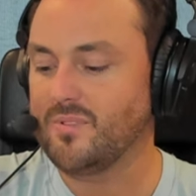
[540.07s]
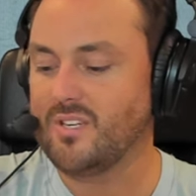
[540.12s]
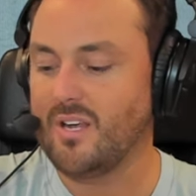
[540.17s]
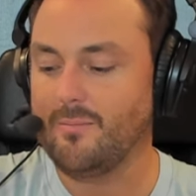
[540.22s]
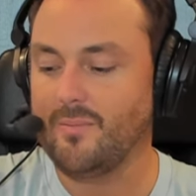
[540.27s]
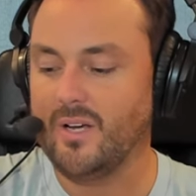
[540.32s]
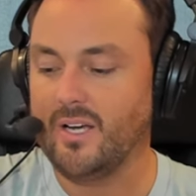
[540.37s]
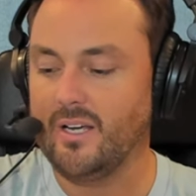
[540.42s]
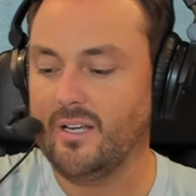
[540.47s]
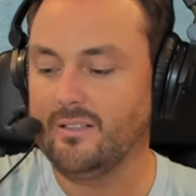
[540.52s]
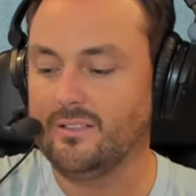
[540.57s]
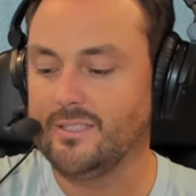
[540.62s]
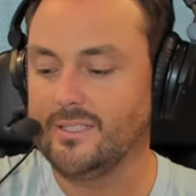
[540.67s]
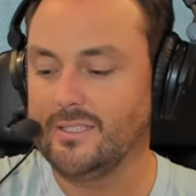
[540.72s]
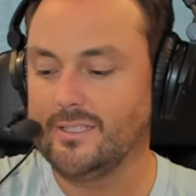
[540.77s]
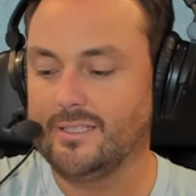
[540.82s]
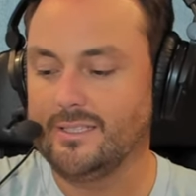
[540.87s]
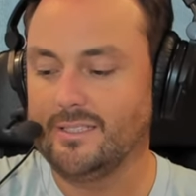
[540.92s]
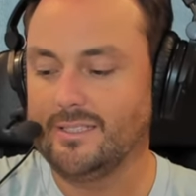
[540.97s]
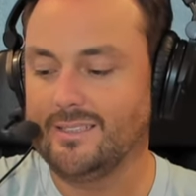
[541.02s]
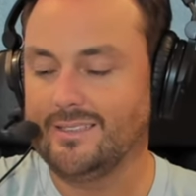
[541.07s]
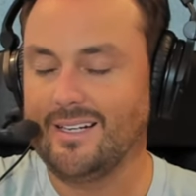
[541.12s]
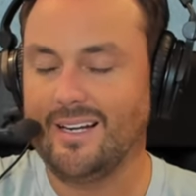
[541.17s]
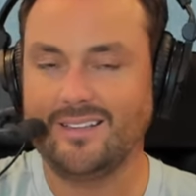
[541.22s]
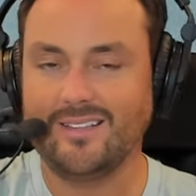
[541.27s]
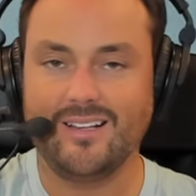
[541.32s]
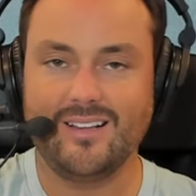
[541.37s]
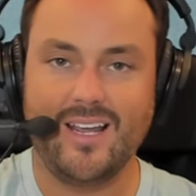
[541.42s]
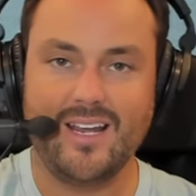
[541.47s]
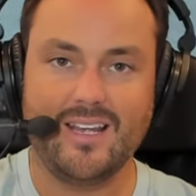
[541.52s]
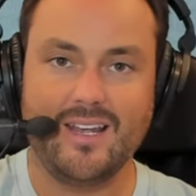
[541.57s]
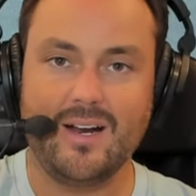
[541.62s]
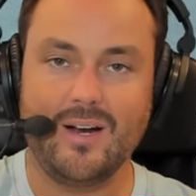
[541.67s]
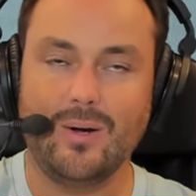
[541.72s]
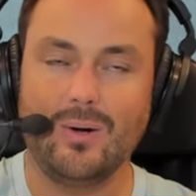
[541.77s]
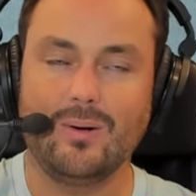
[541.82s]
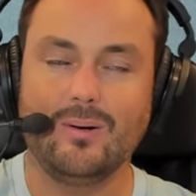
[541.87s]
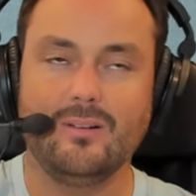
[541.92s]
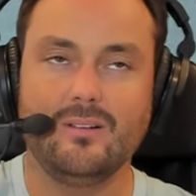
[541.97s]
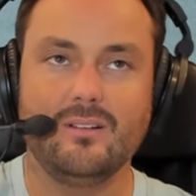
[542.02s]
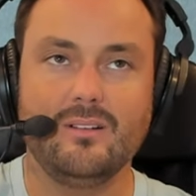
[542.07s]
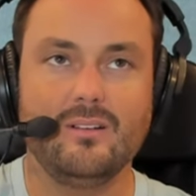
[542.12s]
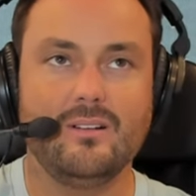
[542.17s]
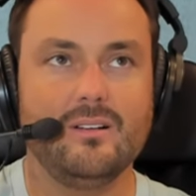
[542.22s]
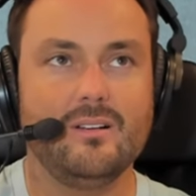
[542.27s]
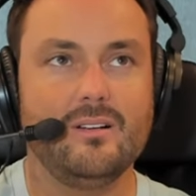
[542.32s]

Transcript: and upset by it. Not that they care.